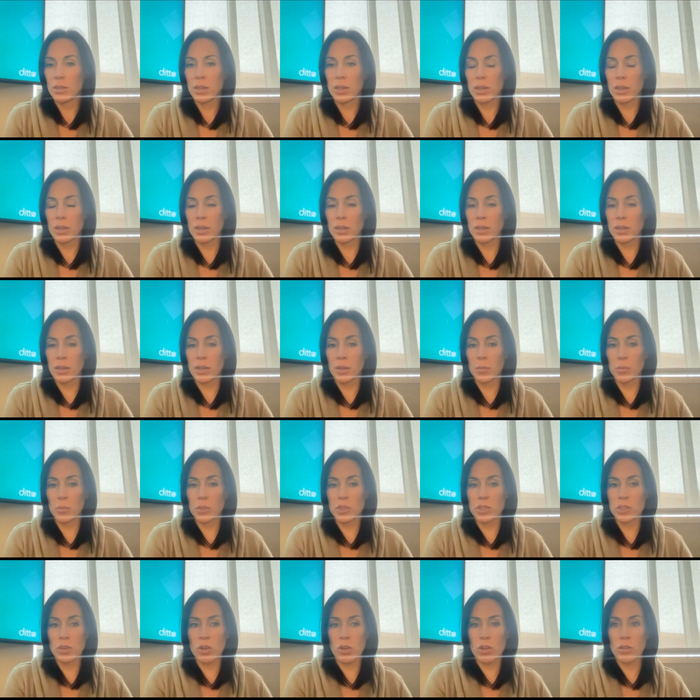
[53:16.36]
And I
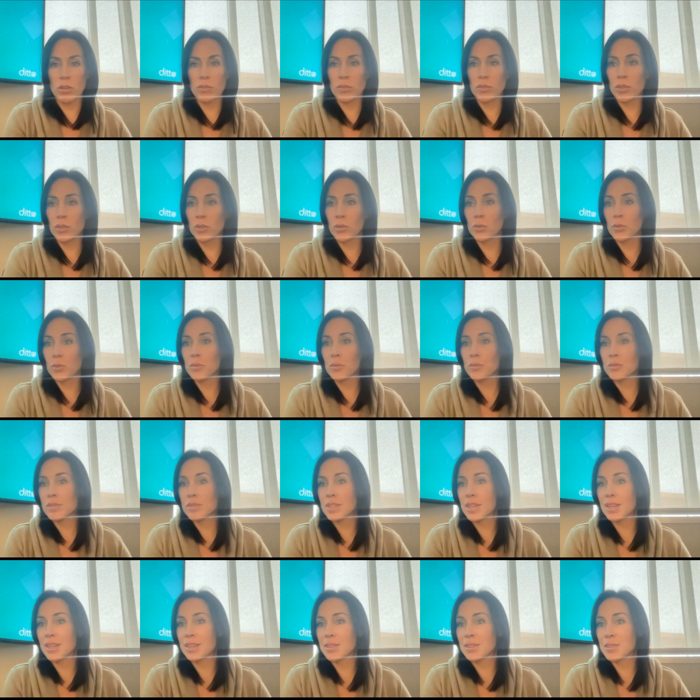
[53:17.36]
appreciate all of you
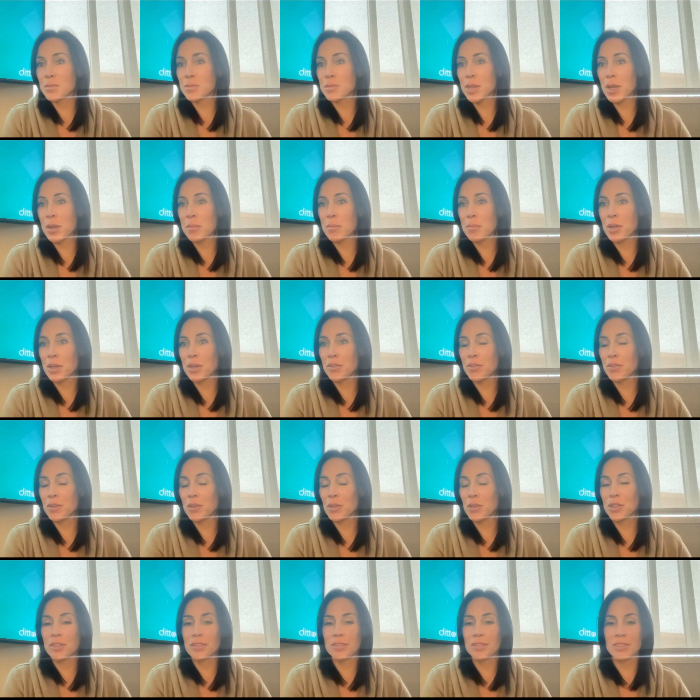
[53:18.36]
taking some time out of
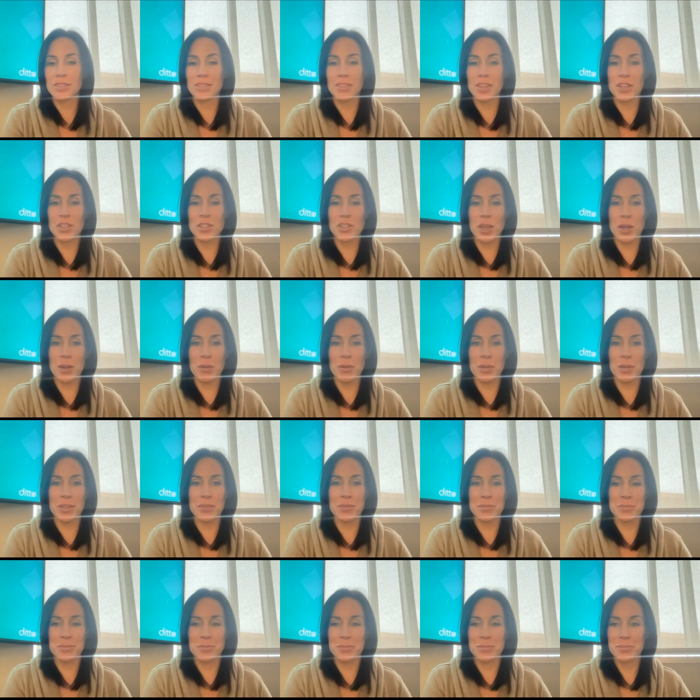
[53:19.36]
your lunch
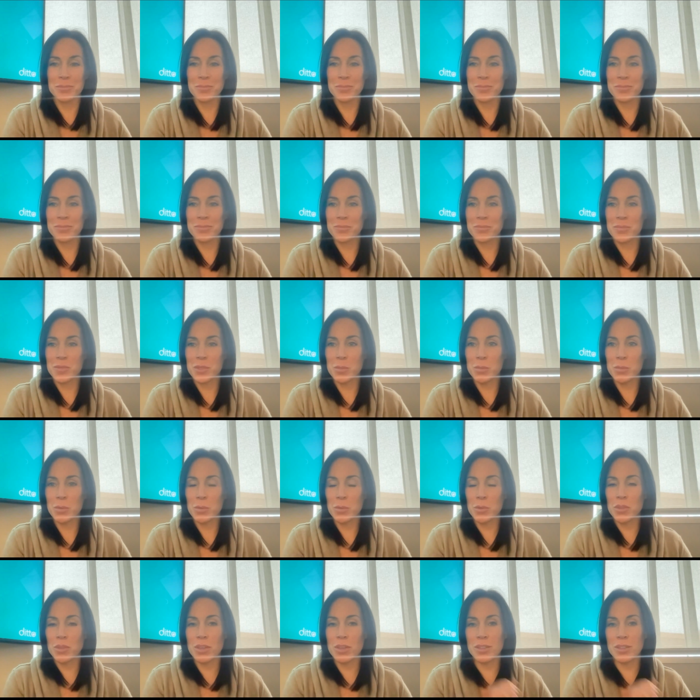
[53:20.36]
hour to be
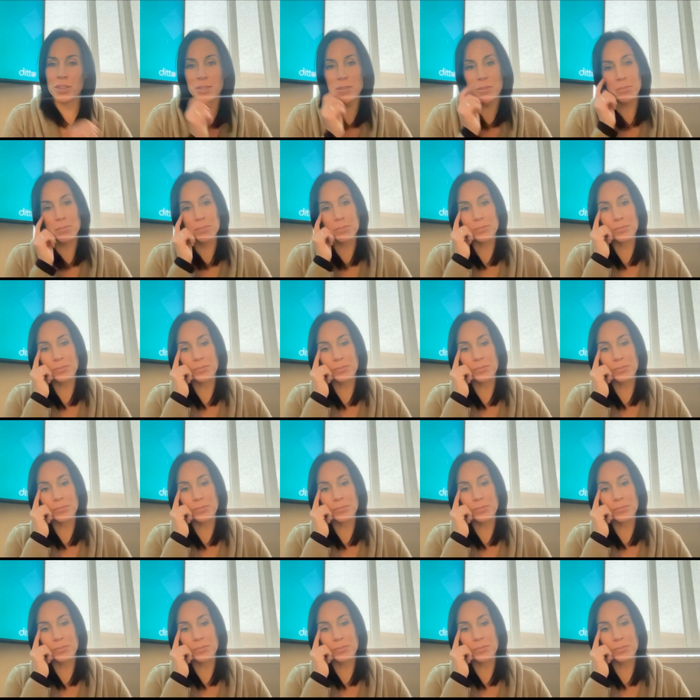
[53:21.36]
with us.